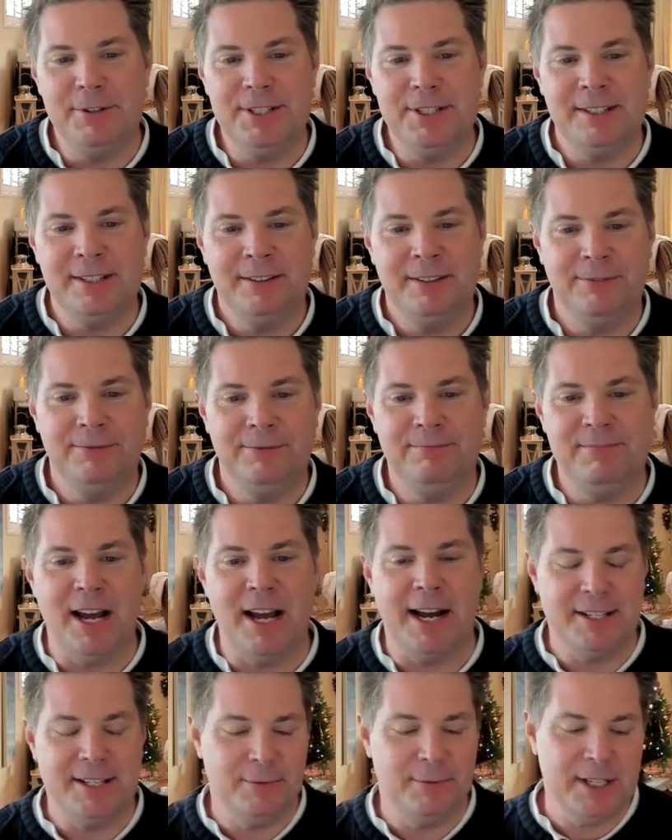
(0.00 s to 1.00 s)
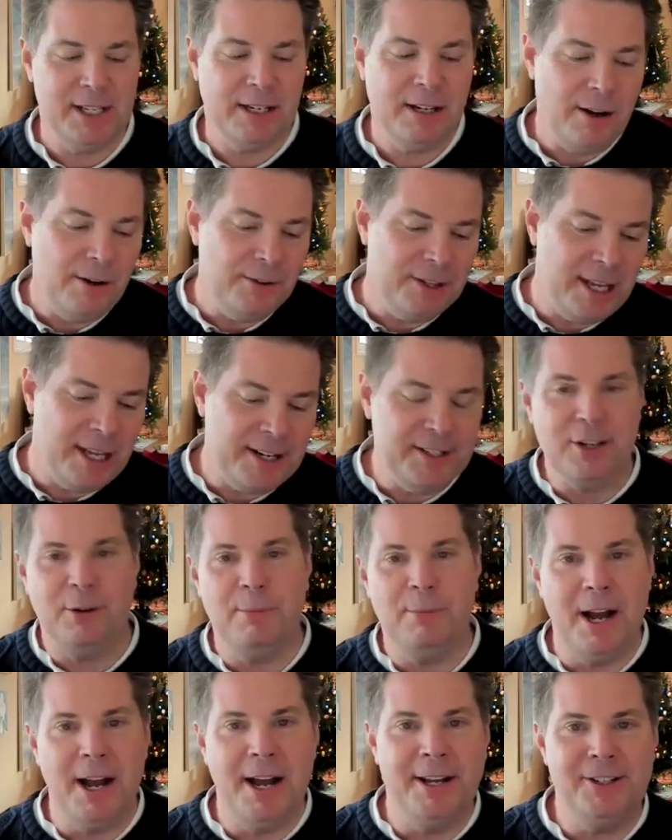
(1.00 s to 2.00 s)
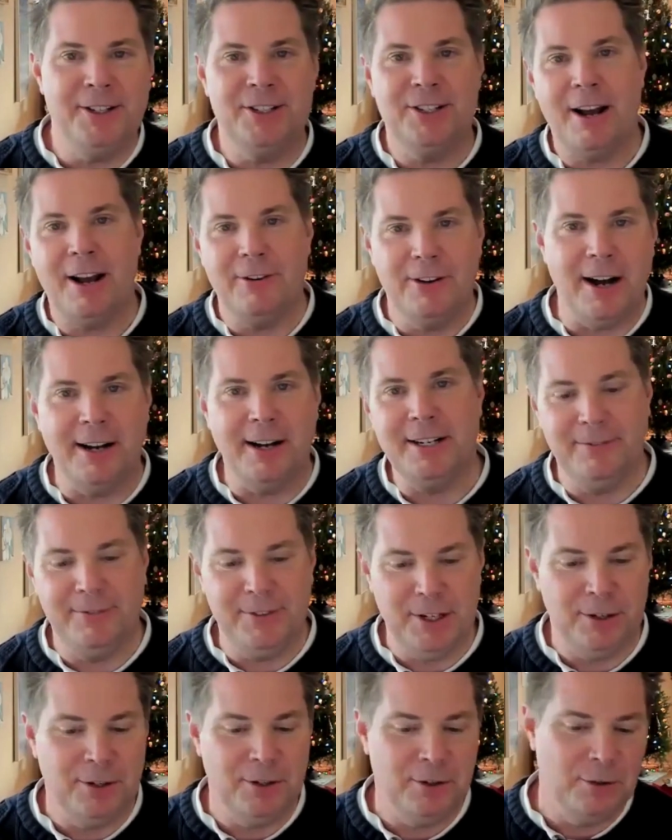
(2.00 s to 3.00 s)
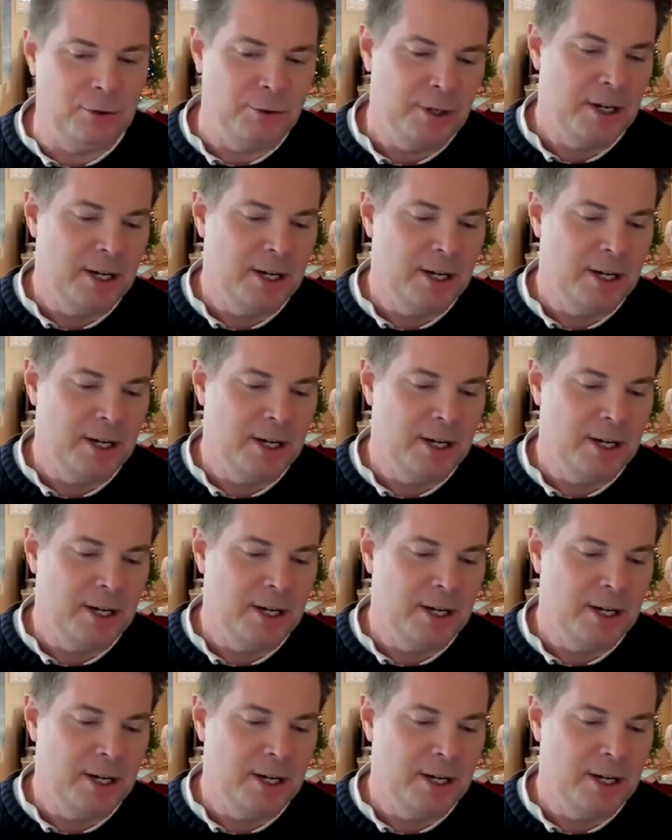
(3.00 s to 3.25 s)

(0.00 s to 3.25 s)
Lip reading: and it was nice. It was like, oh, thanks so much. How kind of you.